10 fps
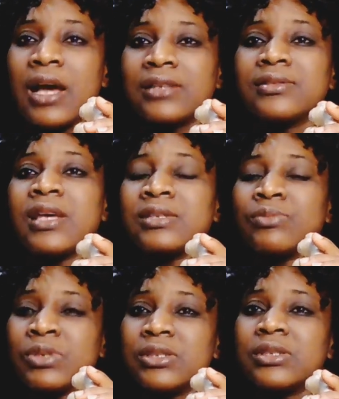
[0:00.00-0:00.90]
gases has
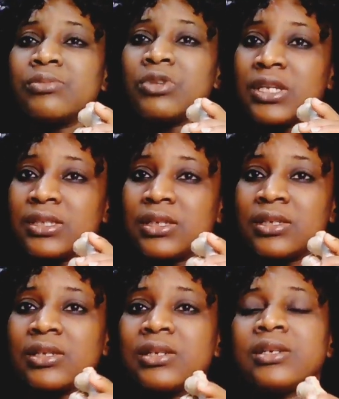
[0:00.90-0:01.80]
been
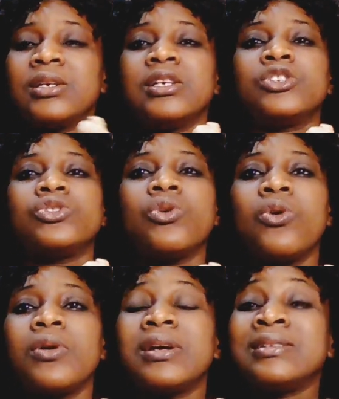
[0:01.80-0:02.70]
stimulated.
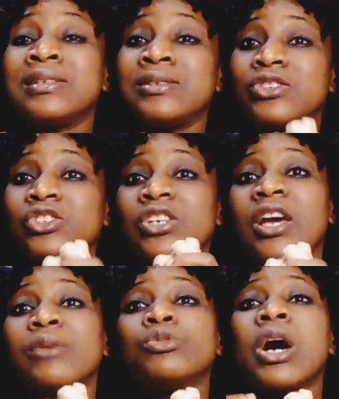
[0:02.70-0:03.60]
So this ginger
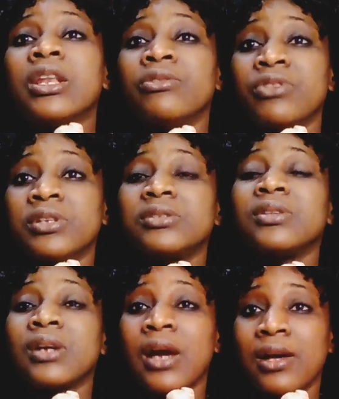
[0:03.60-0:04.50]
helped to alleviate
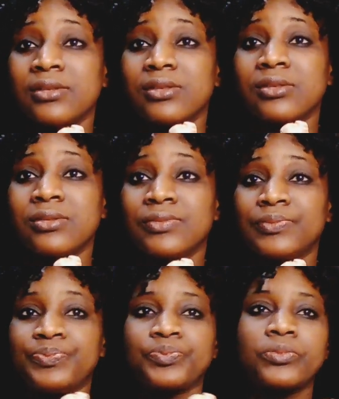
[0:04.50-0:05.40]
the
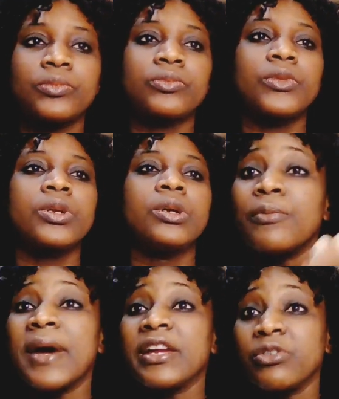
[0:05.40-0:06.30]
gas
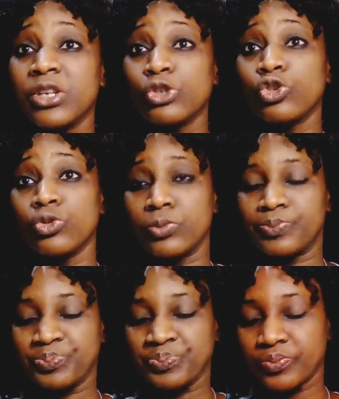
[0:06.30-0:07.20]
for migraine too.
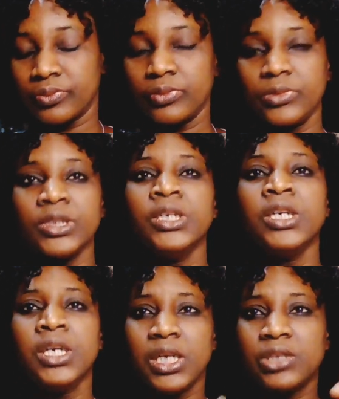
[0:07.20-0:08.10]

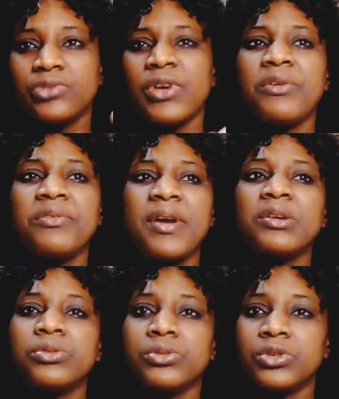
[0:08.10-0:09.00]
It's very,
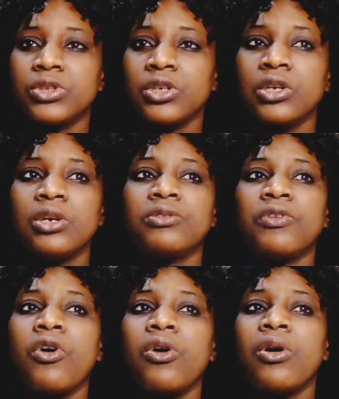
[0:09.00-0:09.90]
very good
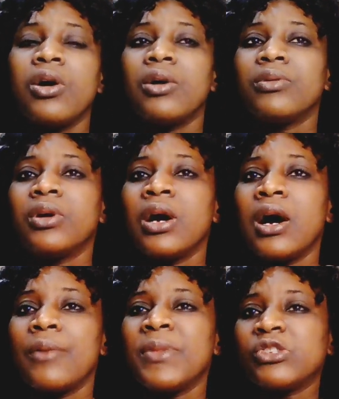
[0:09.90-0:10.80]
for
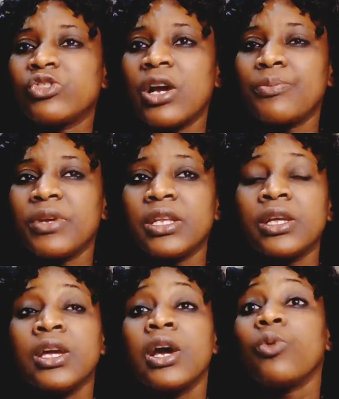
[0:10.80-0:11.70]
menstrual pain.
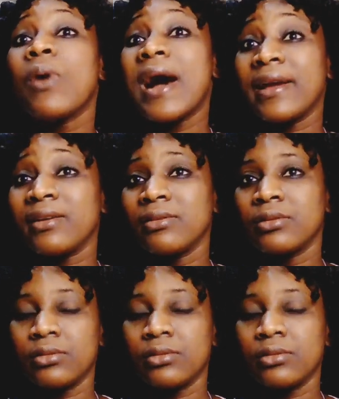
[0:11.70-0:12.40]
Why?